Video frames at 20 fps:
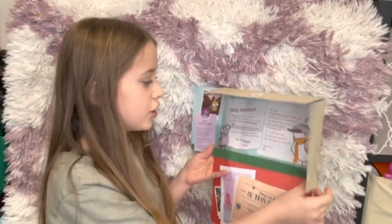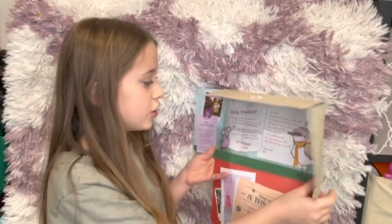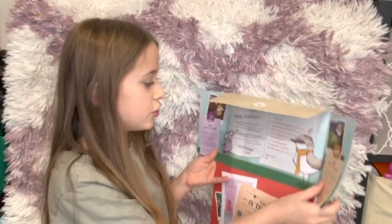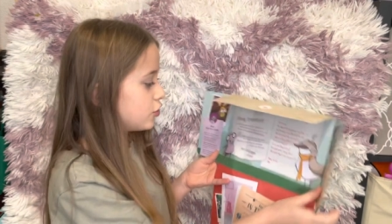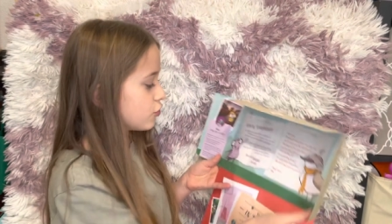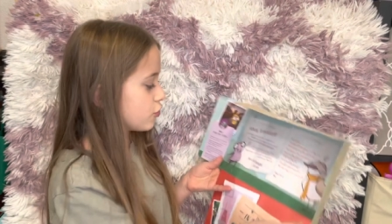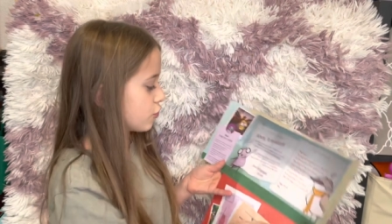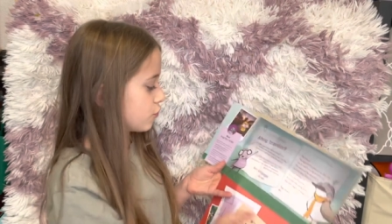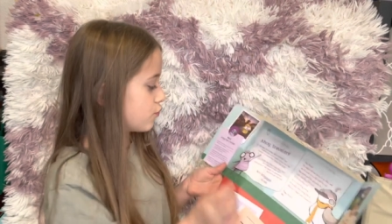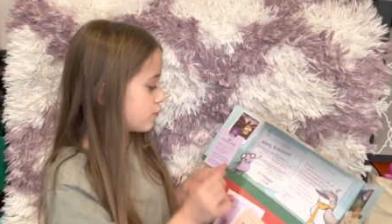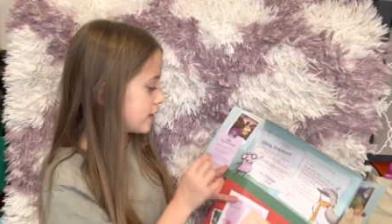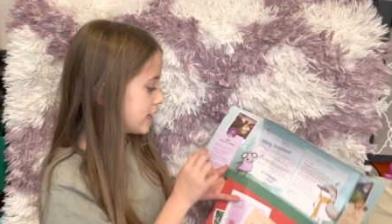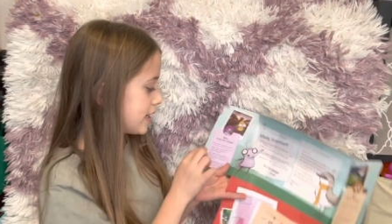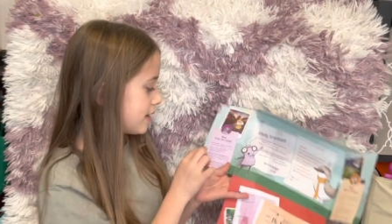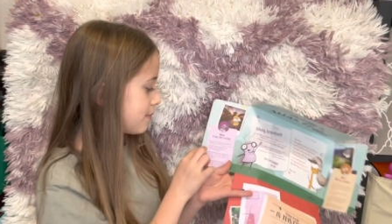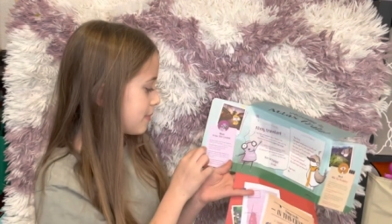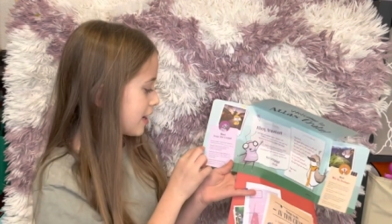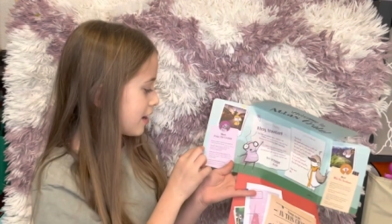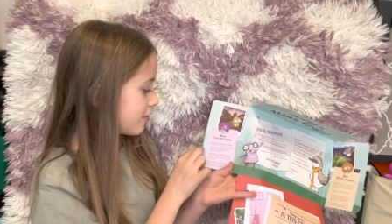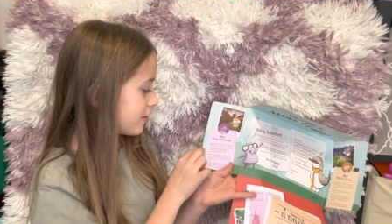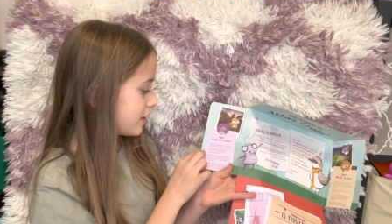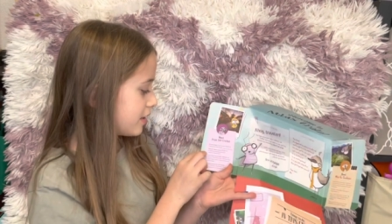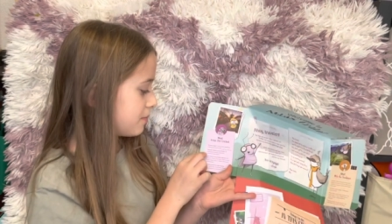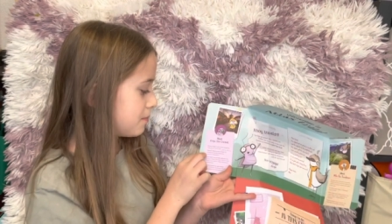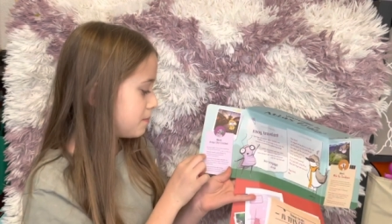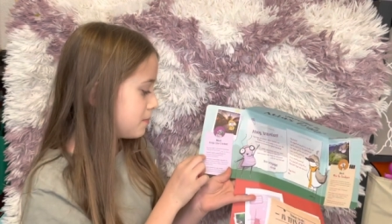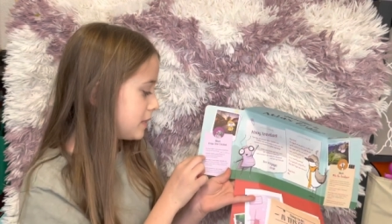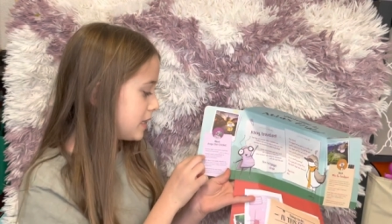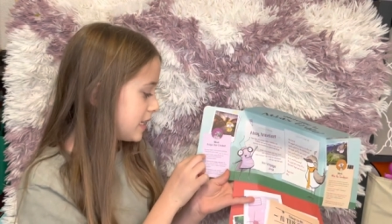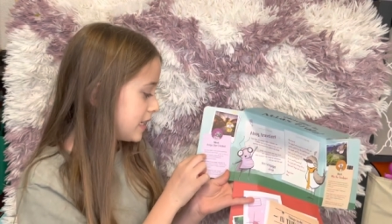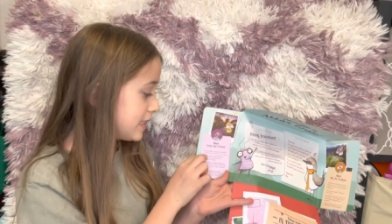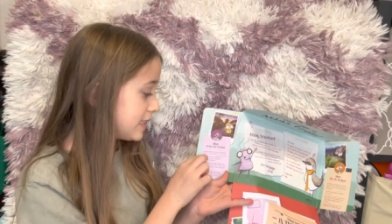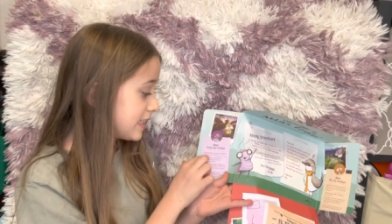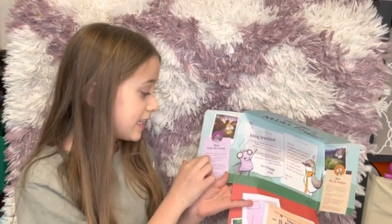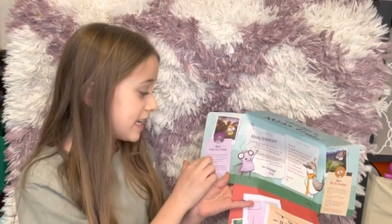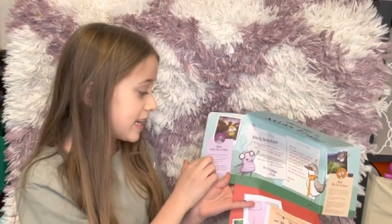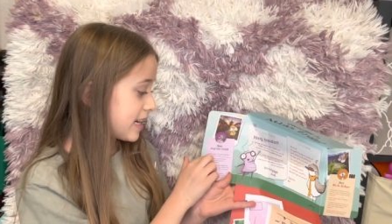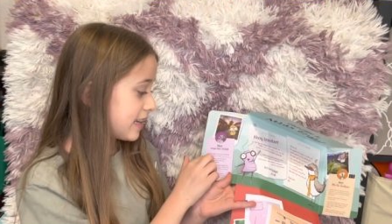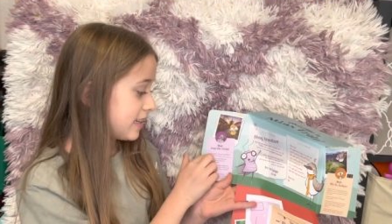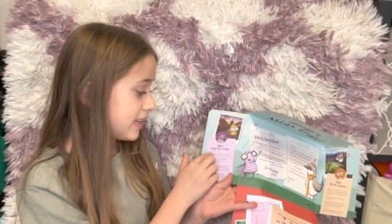You could read about it. Meet
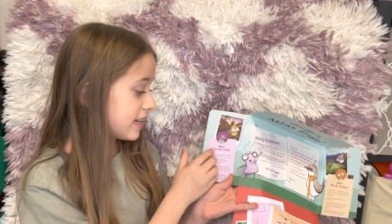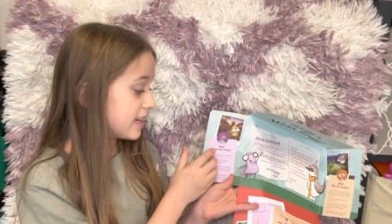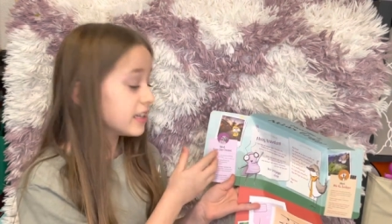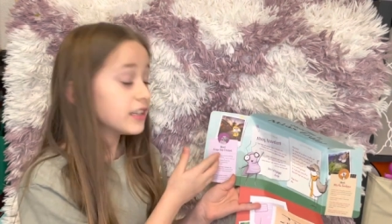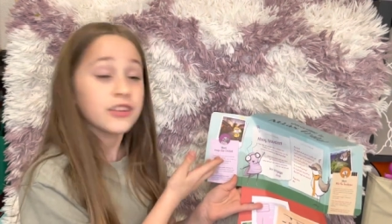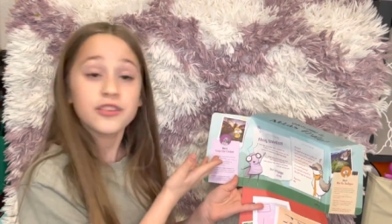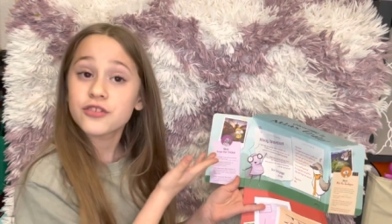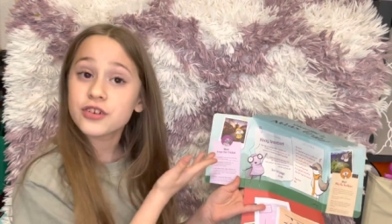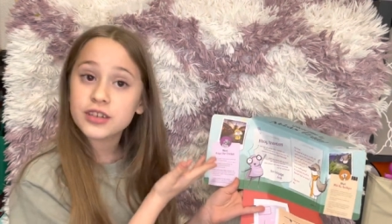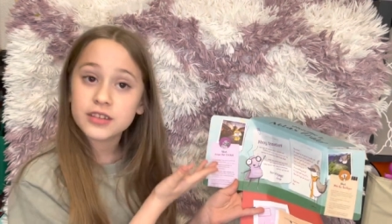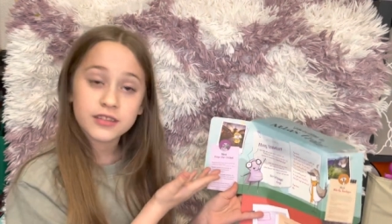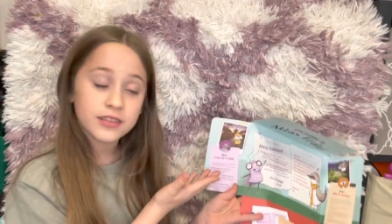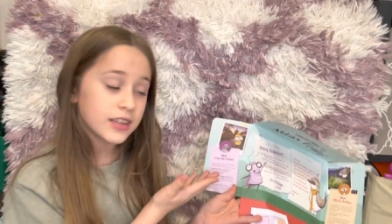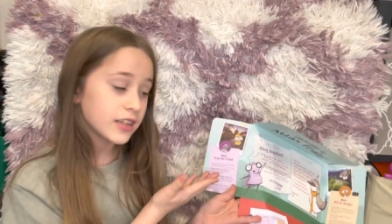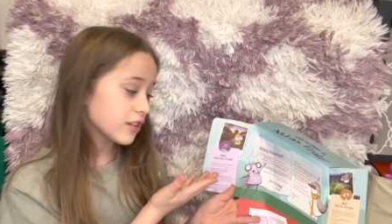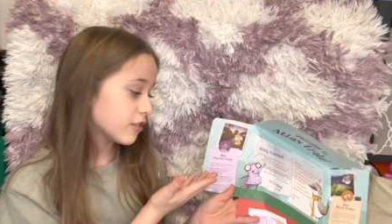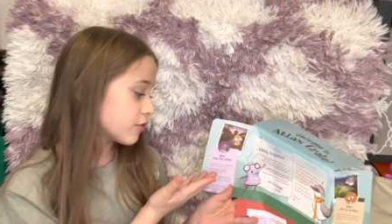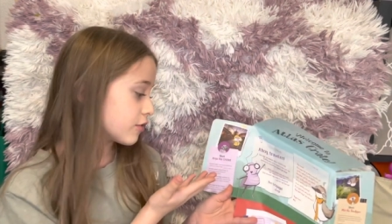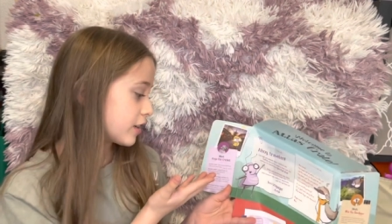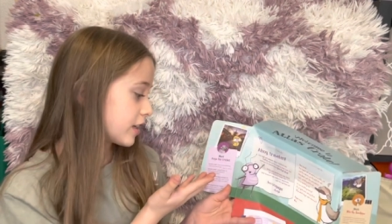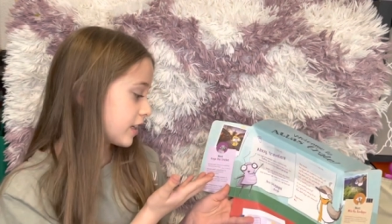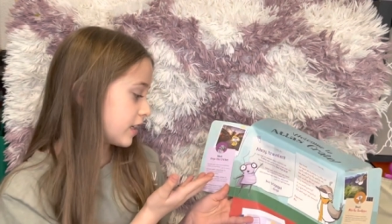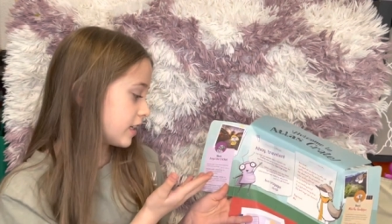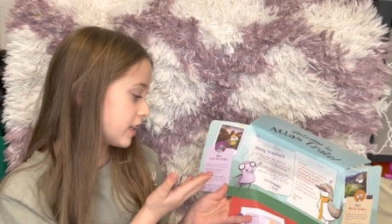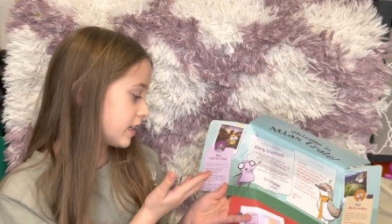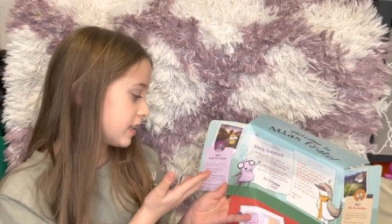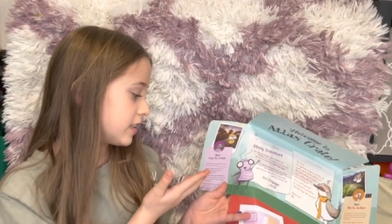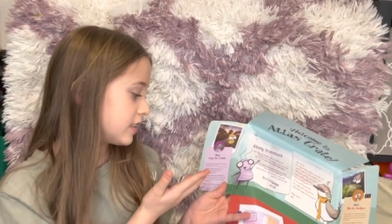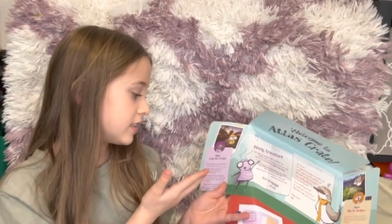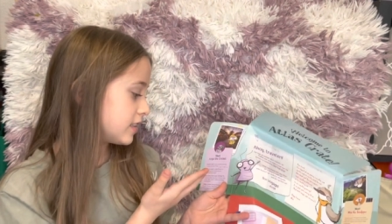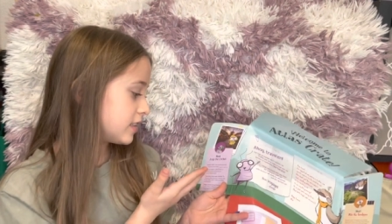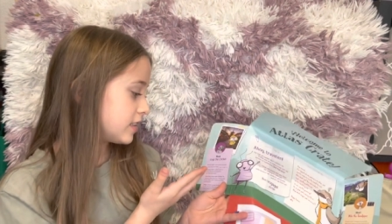Anya and the cricket.